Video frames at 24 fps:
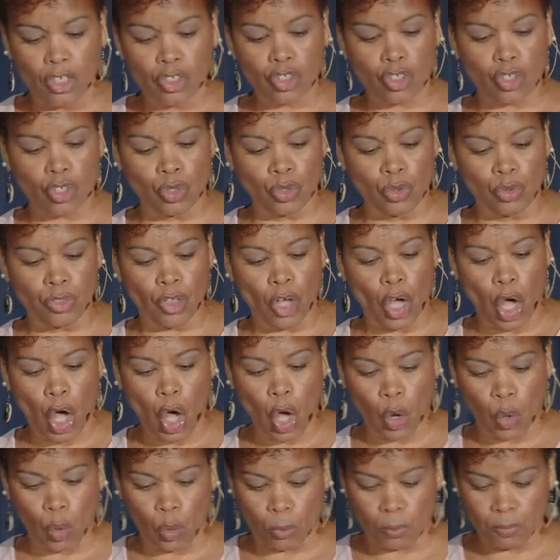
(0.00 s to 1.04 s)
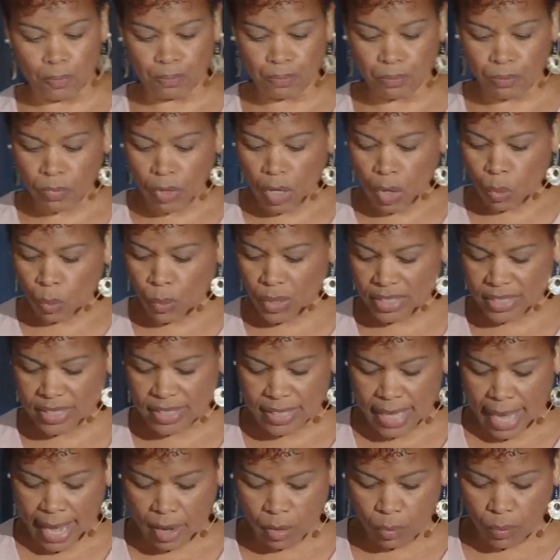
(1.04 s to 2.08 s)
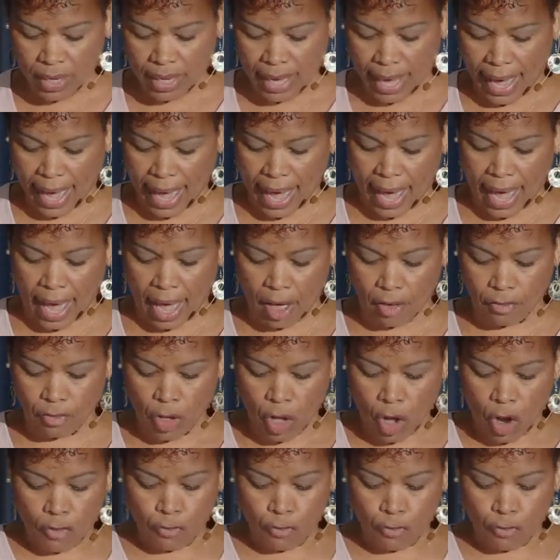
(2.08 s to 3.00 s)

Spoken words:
to the hope we say we have,